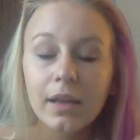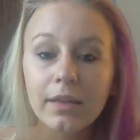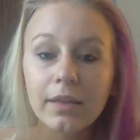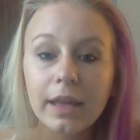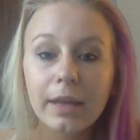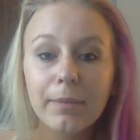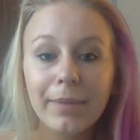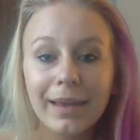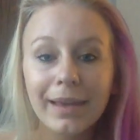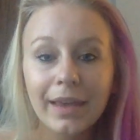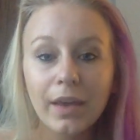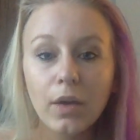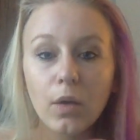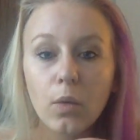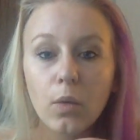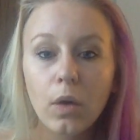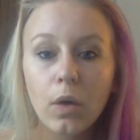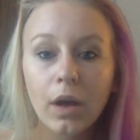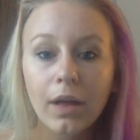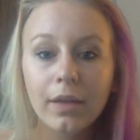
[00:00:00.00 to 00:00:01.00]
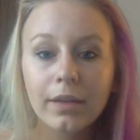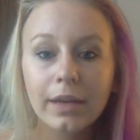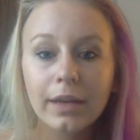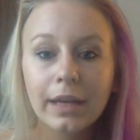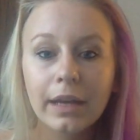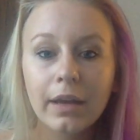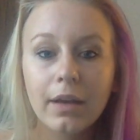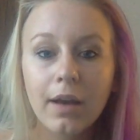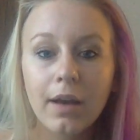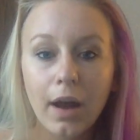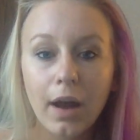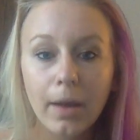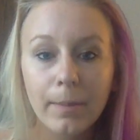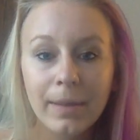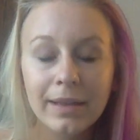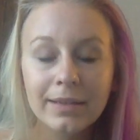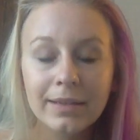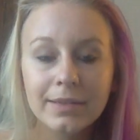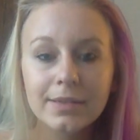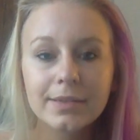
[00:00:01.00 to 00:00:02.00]
Like making quality
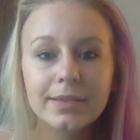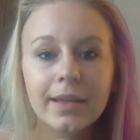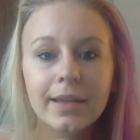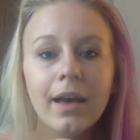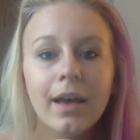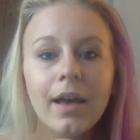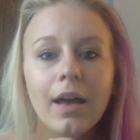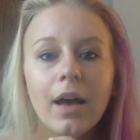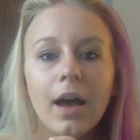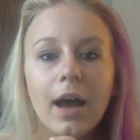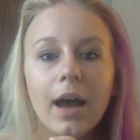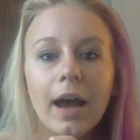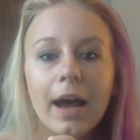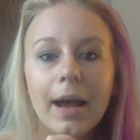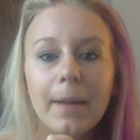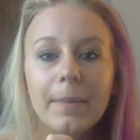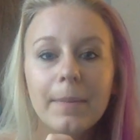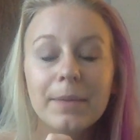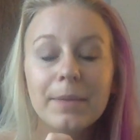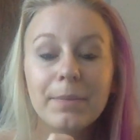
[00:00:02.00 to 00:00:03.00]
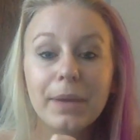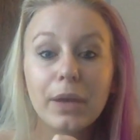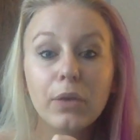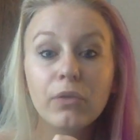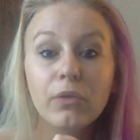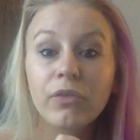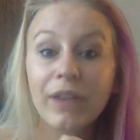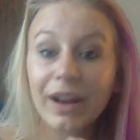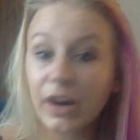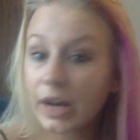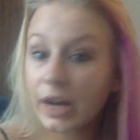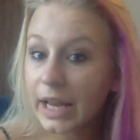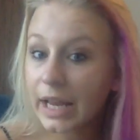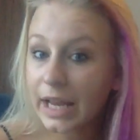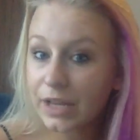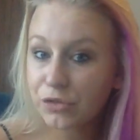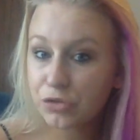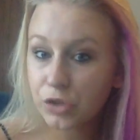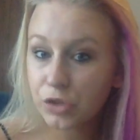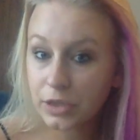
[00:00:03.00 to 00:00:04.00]
comments and being very
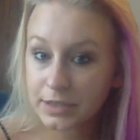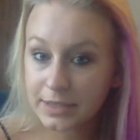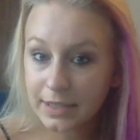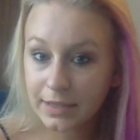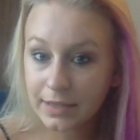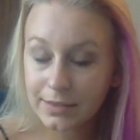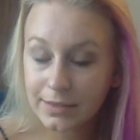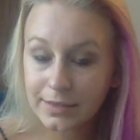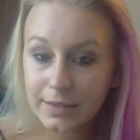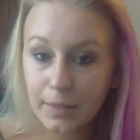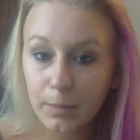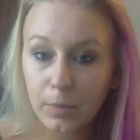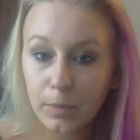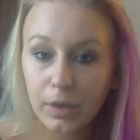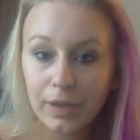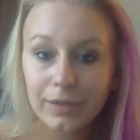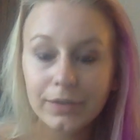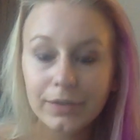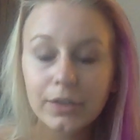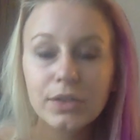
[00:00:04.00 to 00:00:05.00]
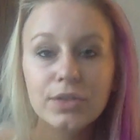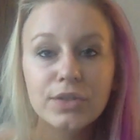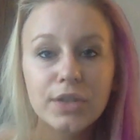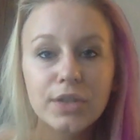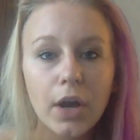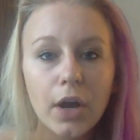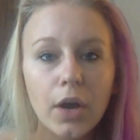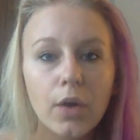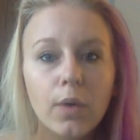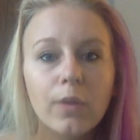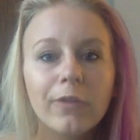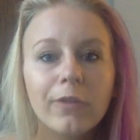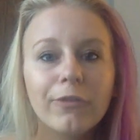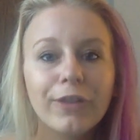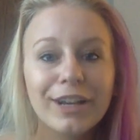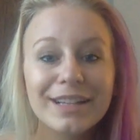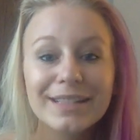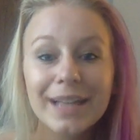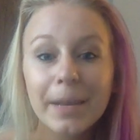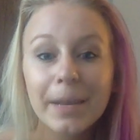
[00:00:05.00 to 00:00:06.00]
interested in someone. So
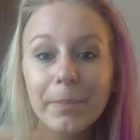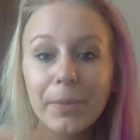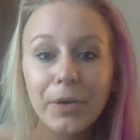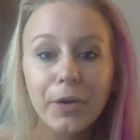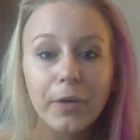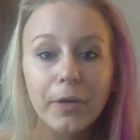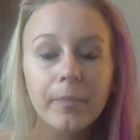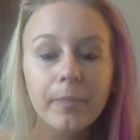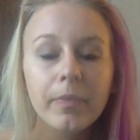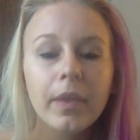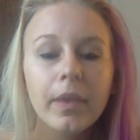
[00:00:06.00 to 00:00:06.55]
for example,